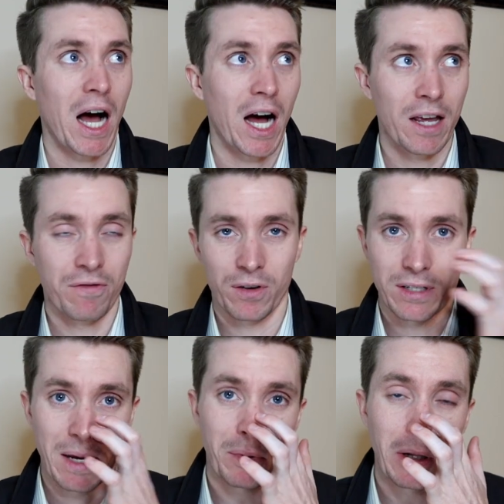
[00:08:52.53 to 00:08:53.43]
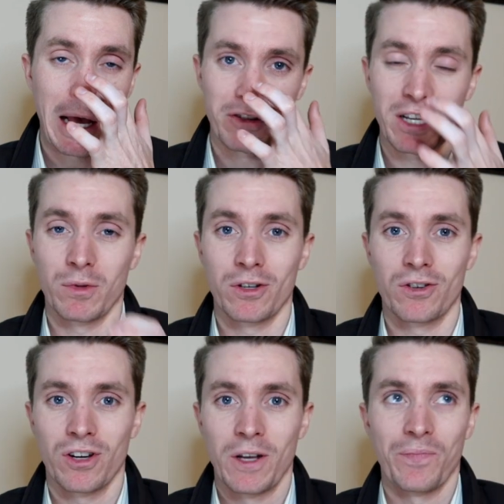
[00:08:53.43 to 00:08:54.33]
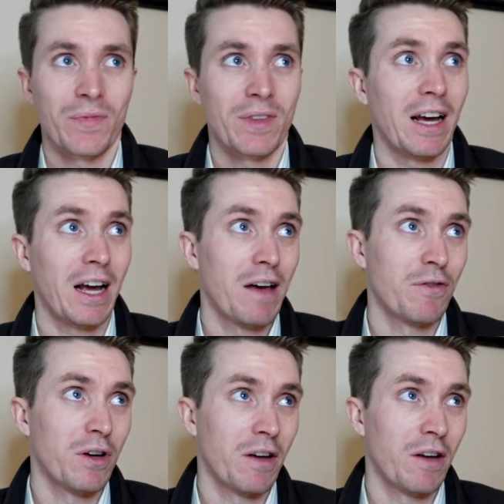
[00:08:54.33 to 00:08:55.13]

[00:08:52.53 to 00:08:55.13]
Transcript: I, for example, have an image, I have a,